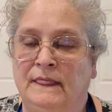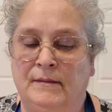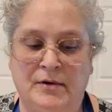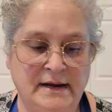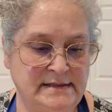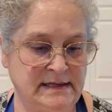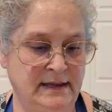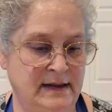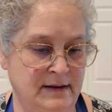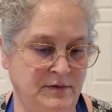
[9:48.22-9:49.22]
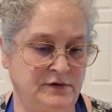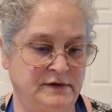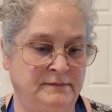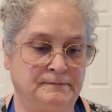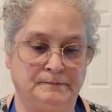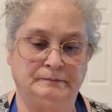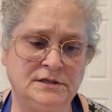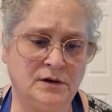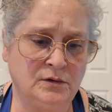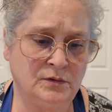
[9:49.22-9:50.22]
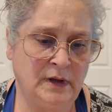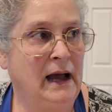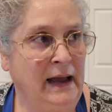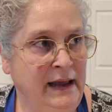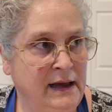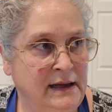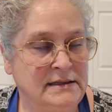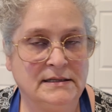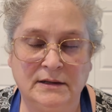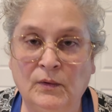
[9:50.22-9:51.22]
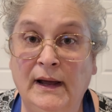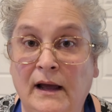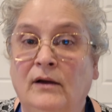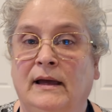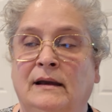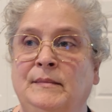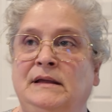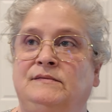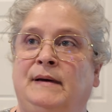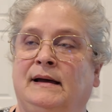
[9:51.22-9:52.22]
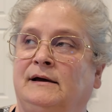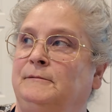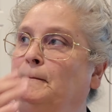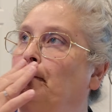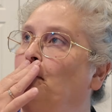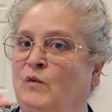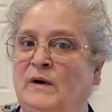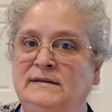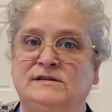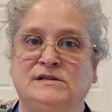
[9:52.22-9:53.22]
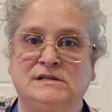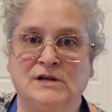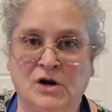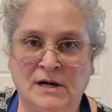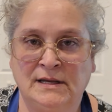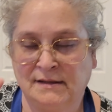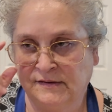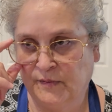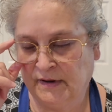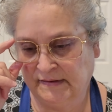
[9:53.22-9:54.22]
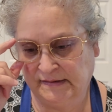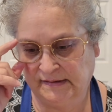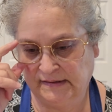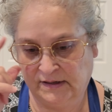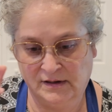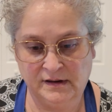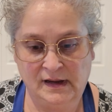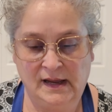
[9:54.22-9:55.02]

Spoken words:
the pricing that I'm using. So I got okay, let me back up. So what started this process here?